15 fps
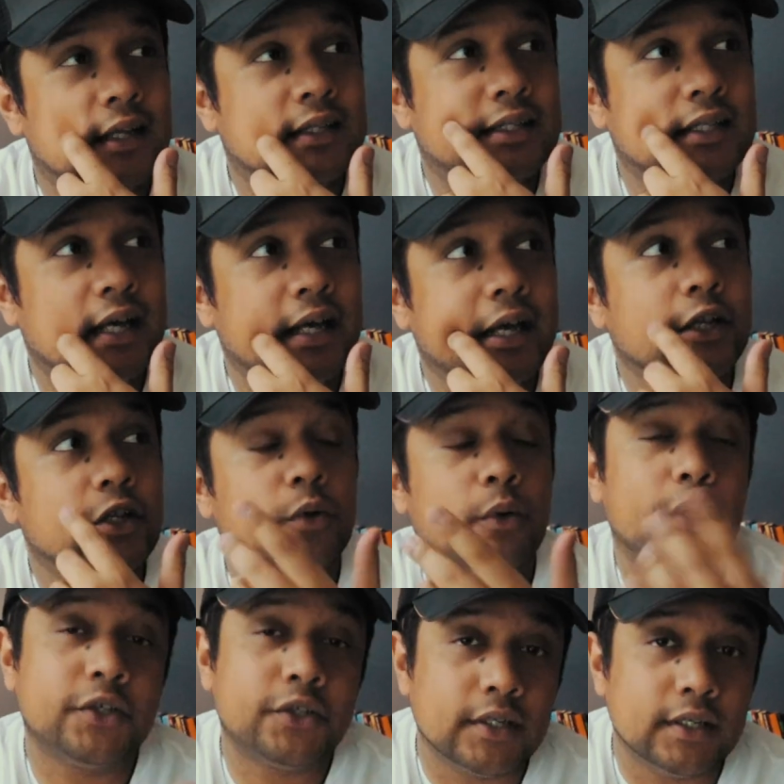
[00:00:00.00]
let's say,
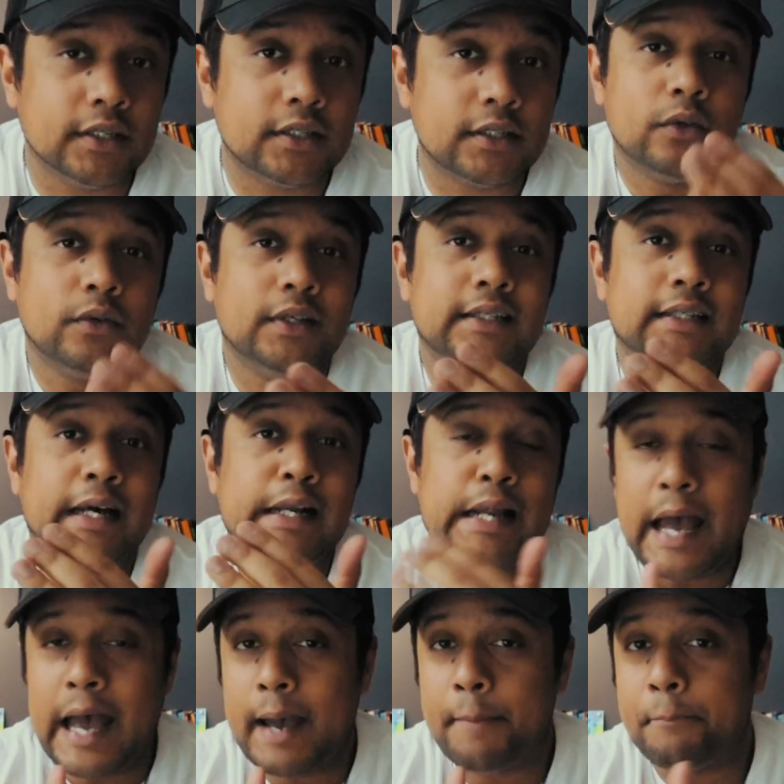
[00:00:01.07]
intuitions to
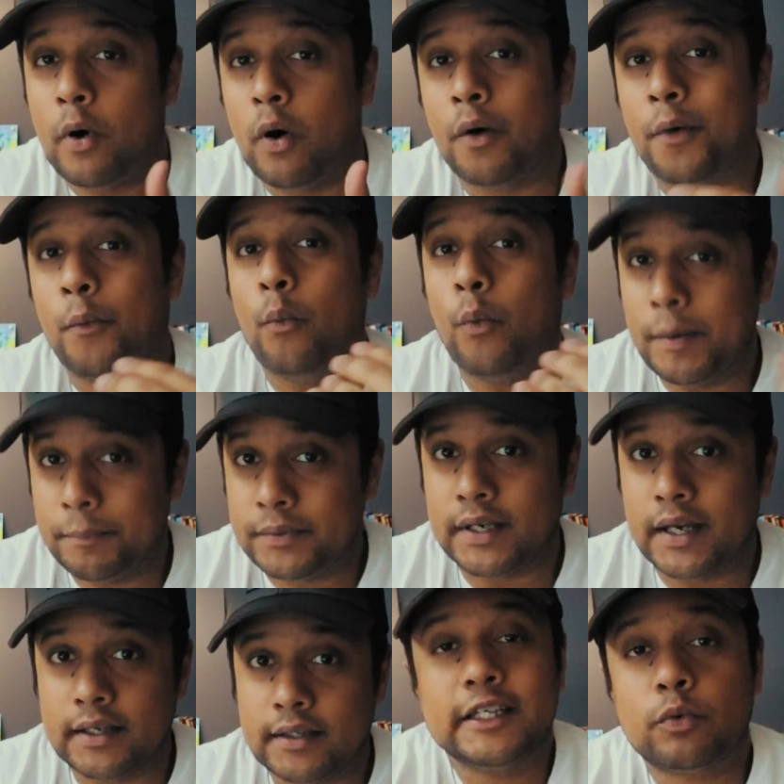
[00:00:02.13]
design app or website.